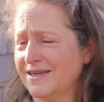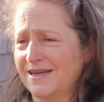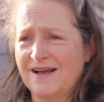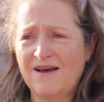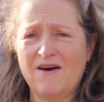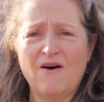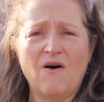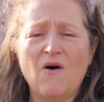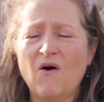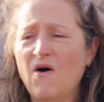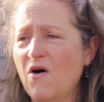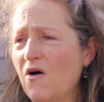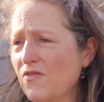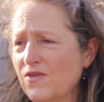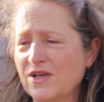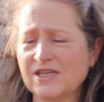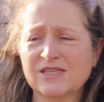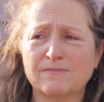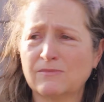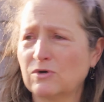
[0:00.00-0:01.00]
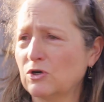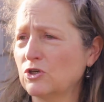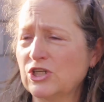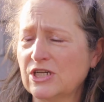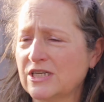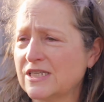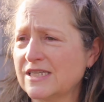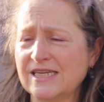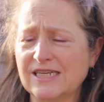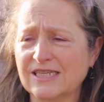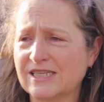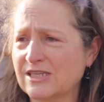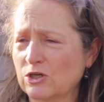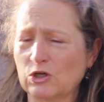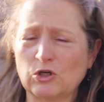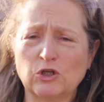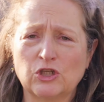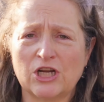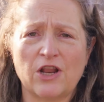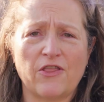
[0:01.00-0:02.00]
to all these
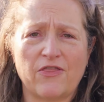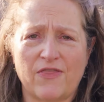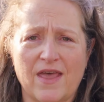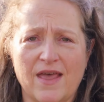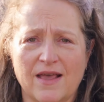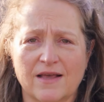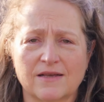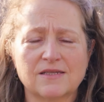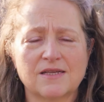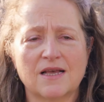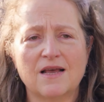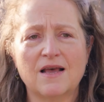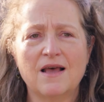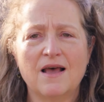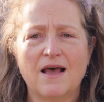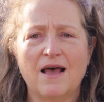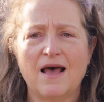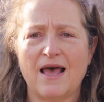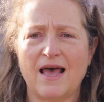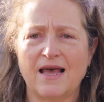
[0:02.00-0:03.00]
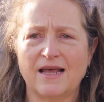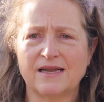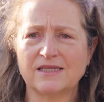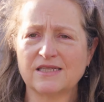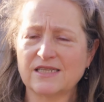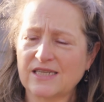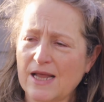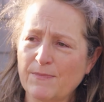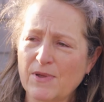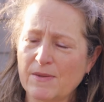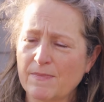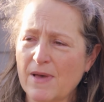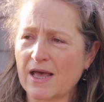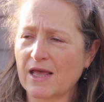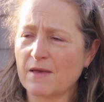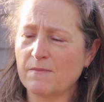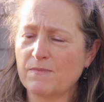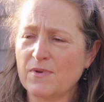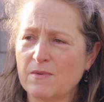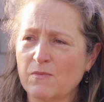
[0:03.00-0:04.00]
emergencies and urgent things. And stepping
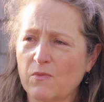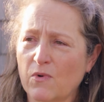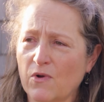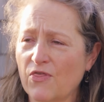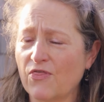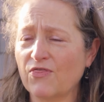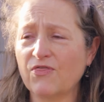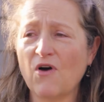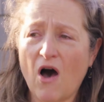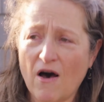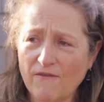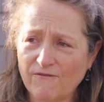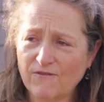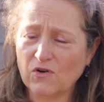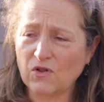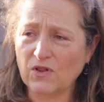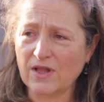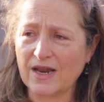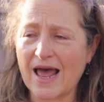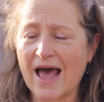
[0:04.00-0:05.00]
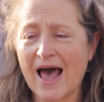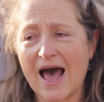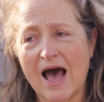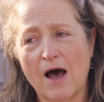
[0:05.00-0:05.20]
back and being more thoughtful in